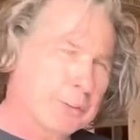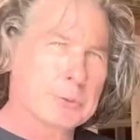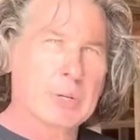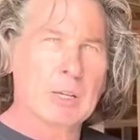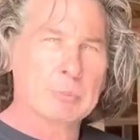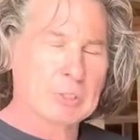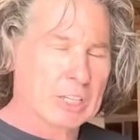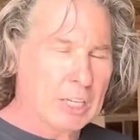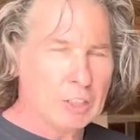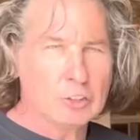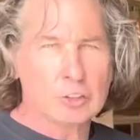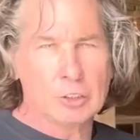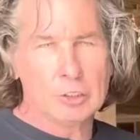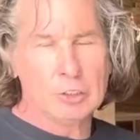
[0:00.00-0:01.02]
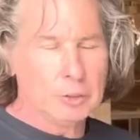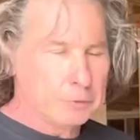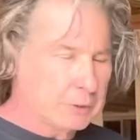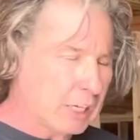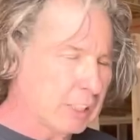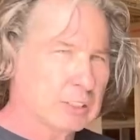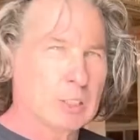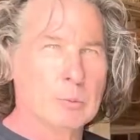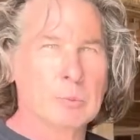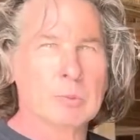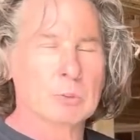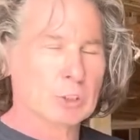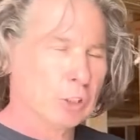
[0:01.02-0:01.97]
application. You've got them
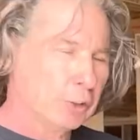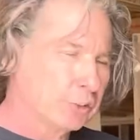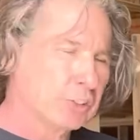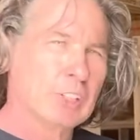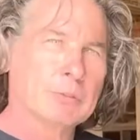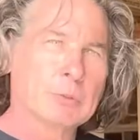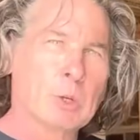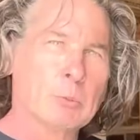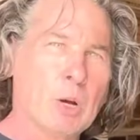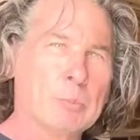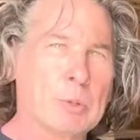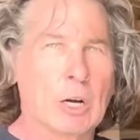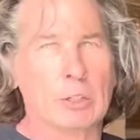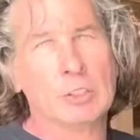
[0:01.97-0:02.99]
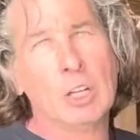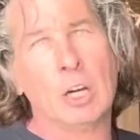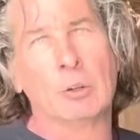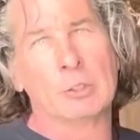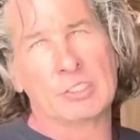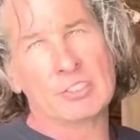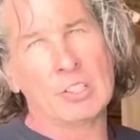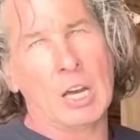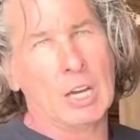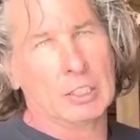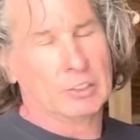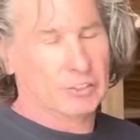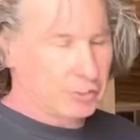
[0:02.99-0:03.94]
close enough for a Mopar. No, it's not.
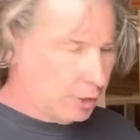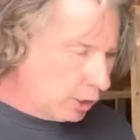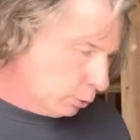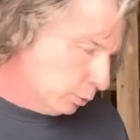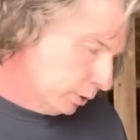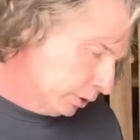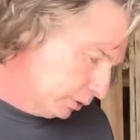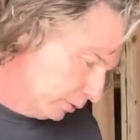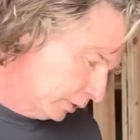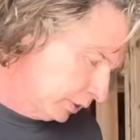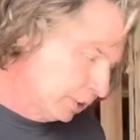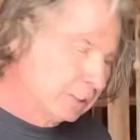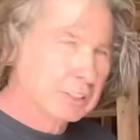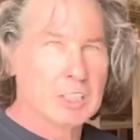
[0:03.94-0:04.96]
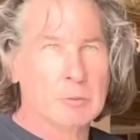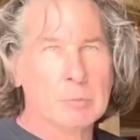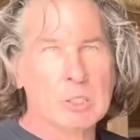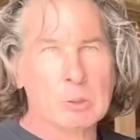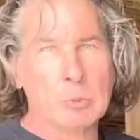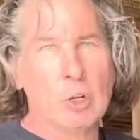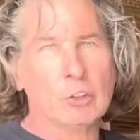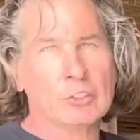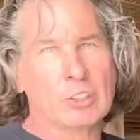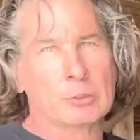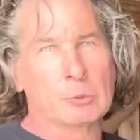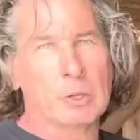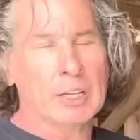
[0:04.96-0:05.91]
So give me the bolts at the
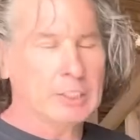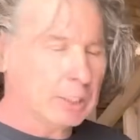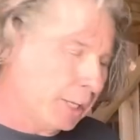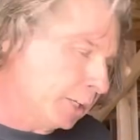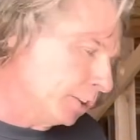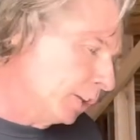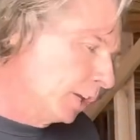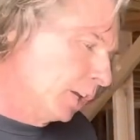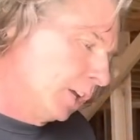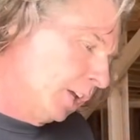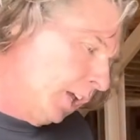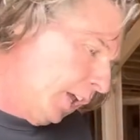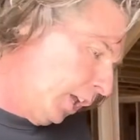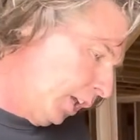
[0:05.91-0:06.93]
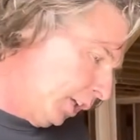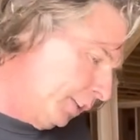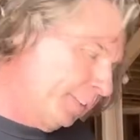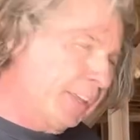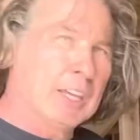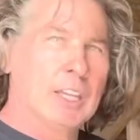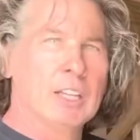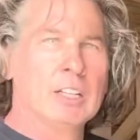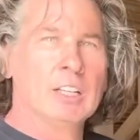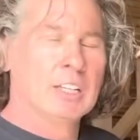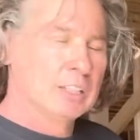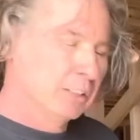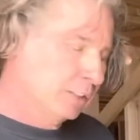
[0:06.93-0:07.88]
right length, and then
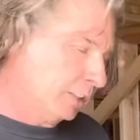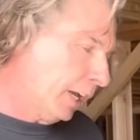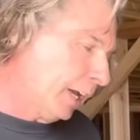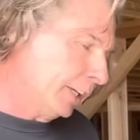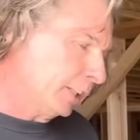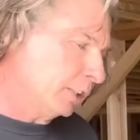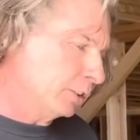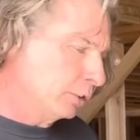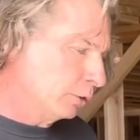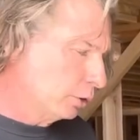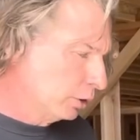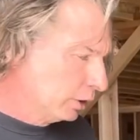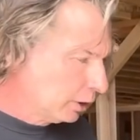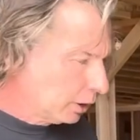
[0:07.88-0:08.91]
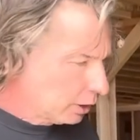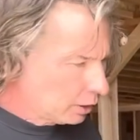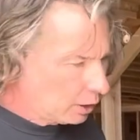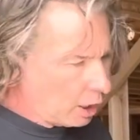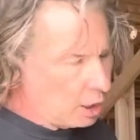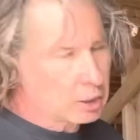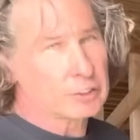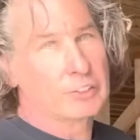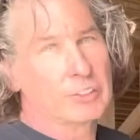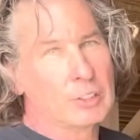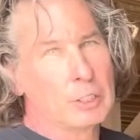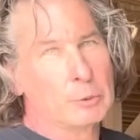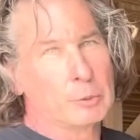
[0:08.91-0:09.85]
I can honestly
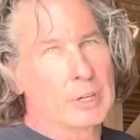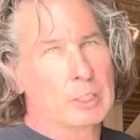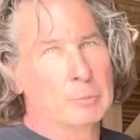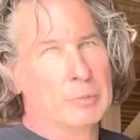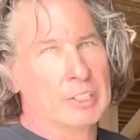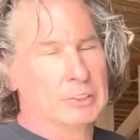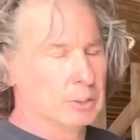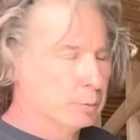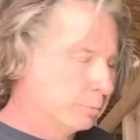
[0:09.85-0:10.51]
recommend them.